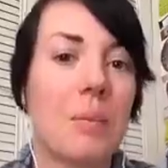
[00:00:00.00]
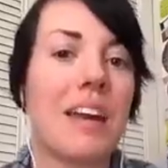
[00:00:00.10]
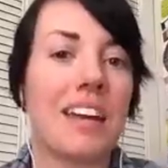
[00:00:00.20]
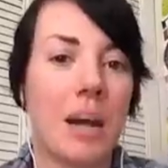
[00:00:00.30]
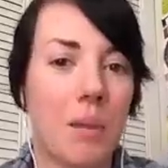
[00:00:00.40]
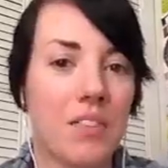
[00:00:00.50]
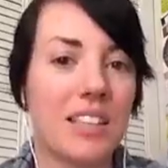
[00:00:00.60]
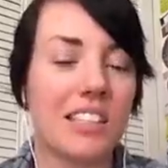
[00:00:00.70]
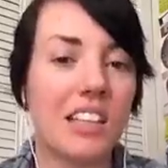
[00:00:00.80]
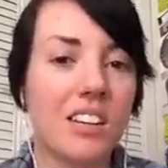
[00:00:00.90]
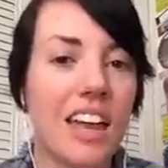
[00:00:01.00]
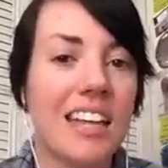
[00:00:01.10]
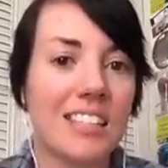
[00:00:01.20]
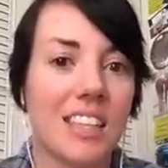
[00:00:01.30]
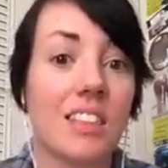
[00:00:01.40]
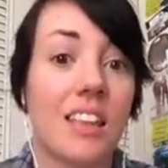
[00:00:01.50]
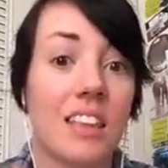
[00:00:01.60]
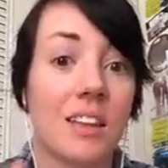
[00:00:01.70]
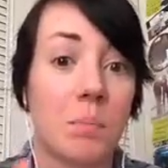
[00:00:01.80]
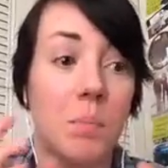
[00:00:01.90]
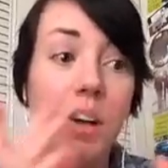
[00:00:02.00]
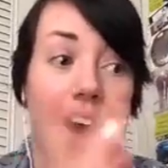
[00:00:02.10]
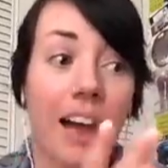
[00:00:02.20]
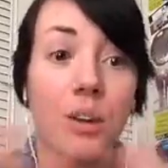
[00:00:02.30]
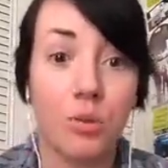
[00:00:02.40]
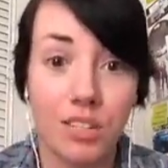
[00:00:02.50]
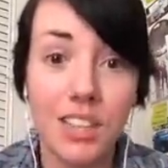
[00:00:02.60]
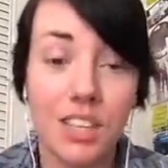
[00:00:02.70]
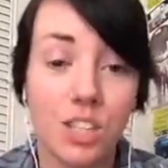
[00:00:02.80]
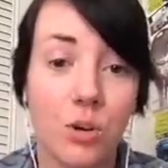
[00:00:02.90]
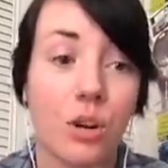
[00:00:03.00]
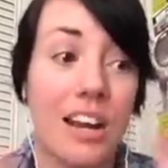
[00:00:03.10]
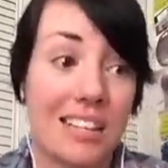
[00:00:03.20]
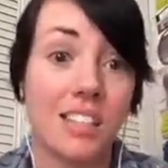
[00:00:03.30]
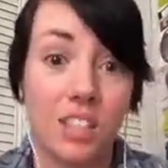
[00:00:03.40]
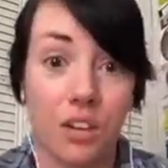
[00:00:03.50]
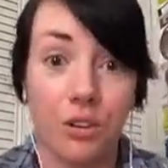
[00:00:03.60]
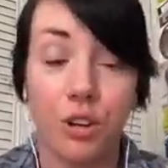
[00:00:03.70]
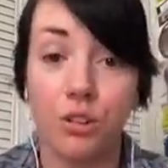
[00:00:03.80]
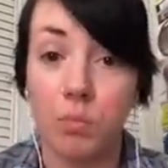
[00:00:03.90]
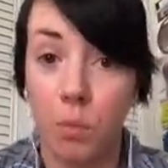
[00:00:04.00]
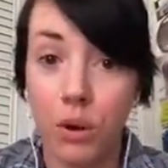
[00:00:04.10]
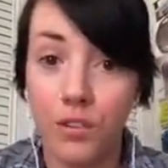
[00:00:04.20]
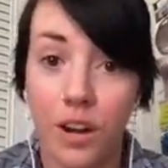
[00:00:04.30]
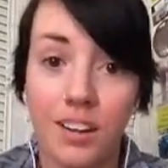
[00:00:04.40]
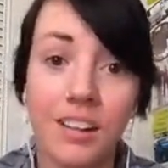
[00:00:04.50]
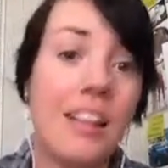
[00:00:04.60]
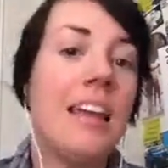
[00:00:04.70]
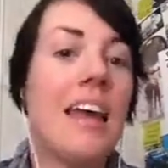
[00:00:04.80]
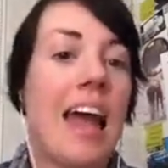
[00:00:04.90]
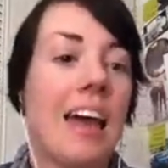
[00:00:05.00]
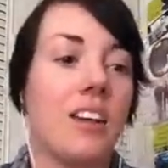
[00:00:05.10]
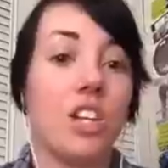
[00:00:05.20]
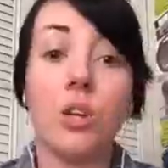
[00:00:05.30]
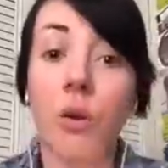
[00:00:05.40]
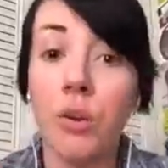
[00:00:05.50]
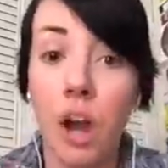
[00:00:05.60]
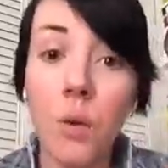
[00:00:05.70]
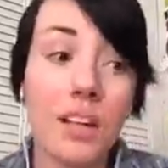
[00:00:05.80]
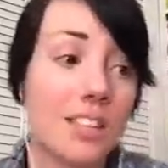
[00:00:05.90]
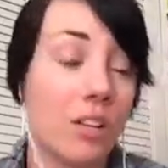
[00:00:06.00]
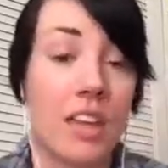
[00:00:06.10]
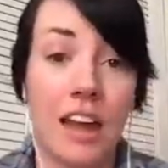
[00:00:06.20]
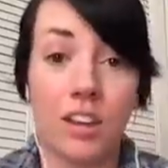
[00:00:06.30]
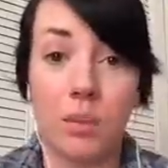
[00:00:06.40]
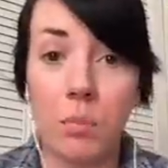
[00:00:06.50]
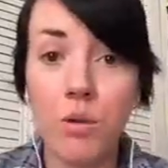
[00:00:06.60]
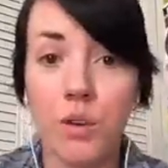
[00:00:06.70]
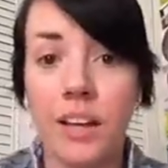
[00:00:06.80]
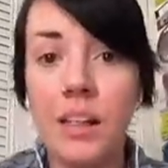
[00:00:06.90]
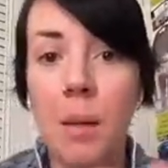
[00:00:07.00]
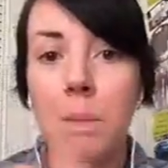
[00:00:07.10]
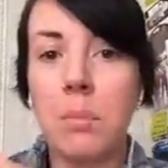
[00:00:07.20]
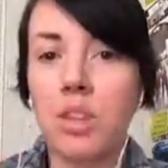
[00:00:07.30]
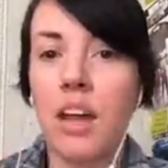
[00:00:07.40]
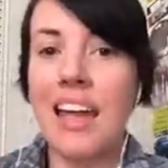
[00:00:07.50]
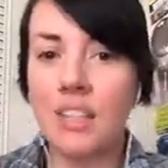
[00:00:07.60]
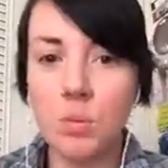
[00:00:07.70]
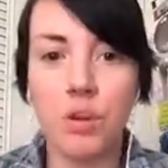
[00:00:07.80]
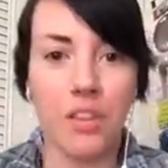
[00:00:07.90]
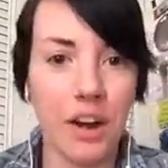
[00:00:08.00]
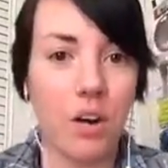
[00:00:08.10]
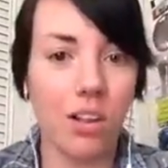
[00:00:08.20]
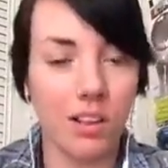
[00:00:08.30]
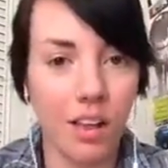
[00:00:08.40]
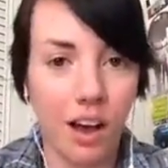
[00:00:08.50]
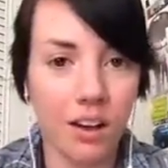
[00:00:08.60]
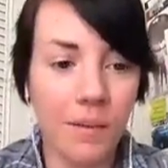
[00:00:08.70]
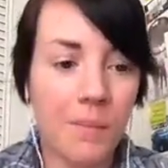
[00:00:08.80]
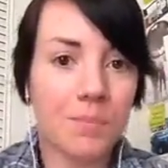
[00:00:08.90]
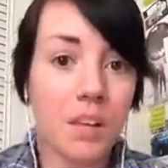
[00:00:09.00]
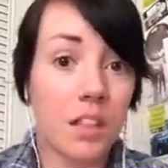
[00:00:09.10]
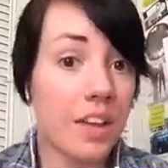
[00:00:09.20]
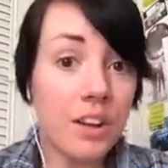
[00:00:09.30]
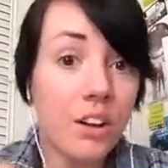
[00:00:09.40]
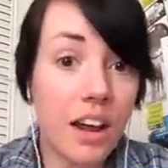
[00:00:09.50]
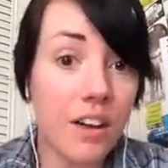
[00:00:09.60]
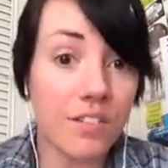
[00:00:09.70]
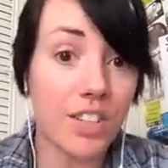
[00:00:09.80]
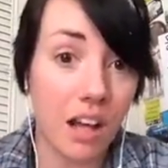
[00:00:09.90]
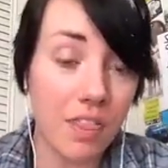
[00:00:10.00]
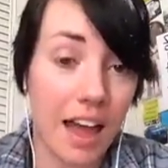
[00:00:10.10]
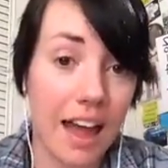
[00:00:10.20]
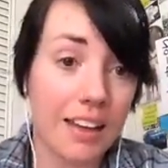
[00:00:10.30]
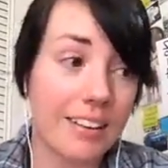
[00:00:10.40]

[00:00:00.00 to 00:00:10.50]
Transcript: picking up on these little hints that the guy who did this to her is this other girl's boyfriend. And you don't know it till the end of the movie, but the hints were there all along. They could not have done that